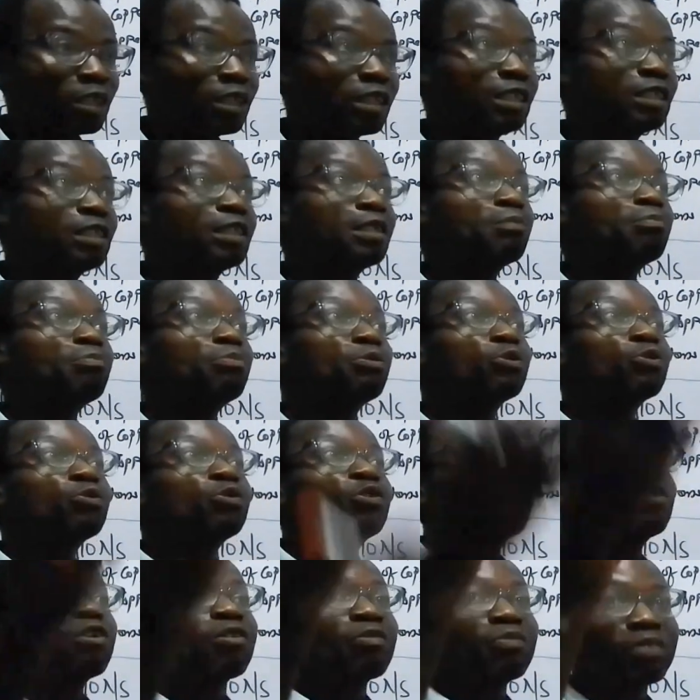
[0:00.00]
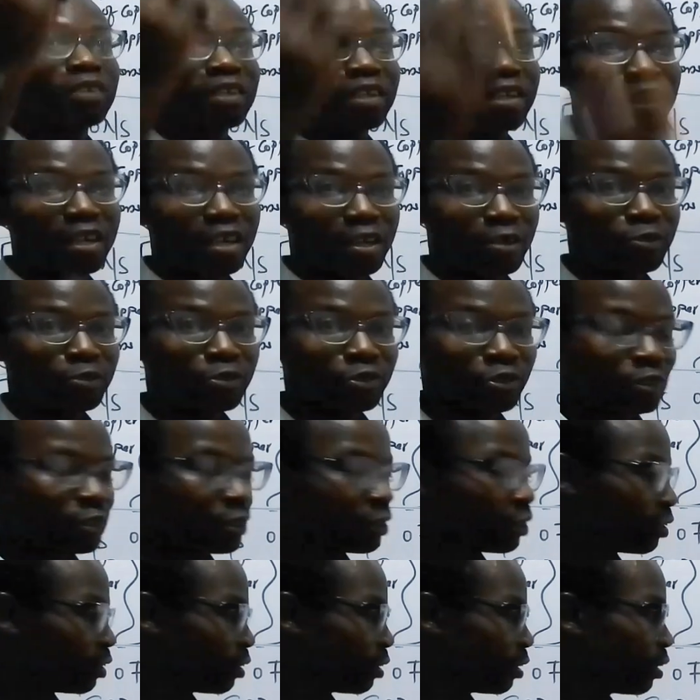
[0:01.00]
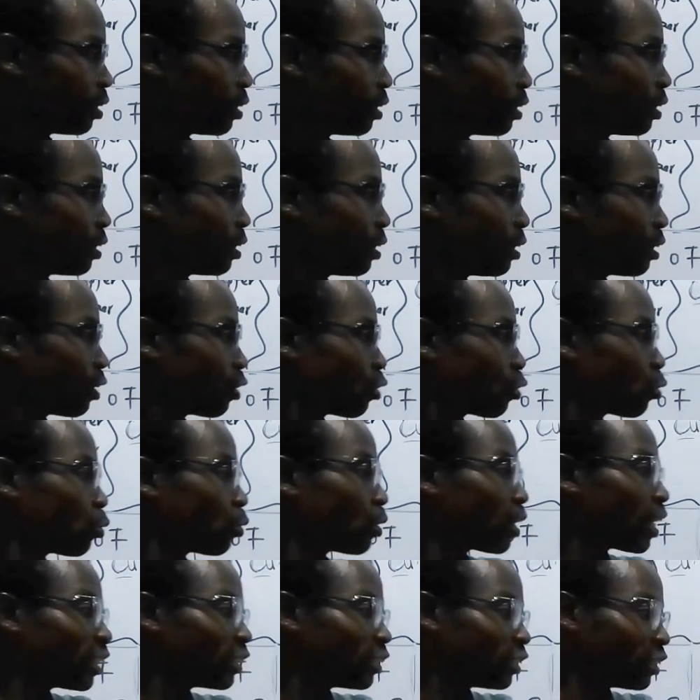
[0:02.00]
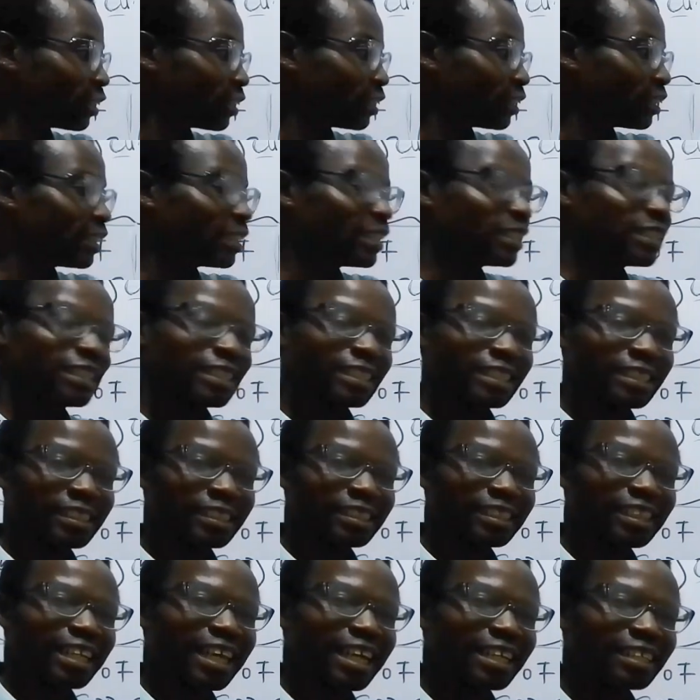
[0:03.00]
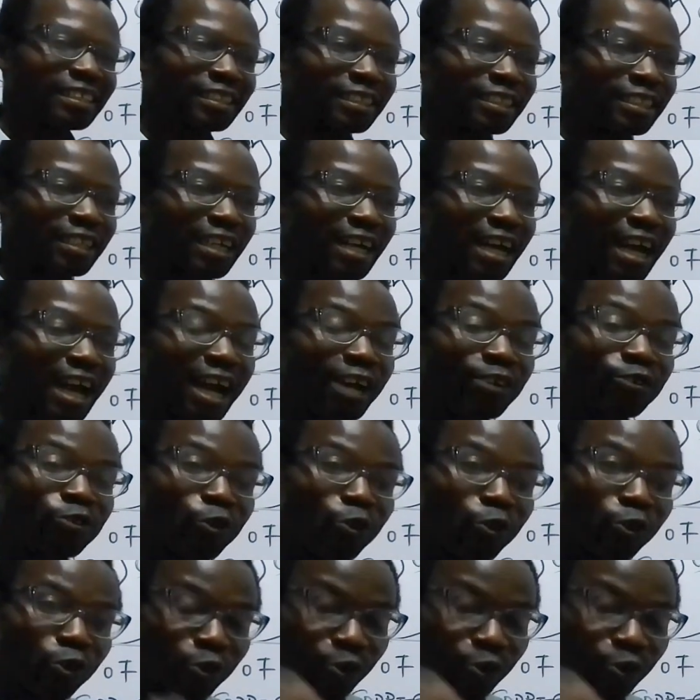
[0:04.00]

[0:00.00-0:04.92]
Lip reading: in the building of a house, collagen is like the iron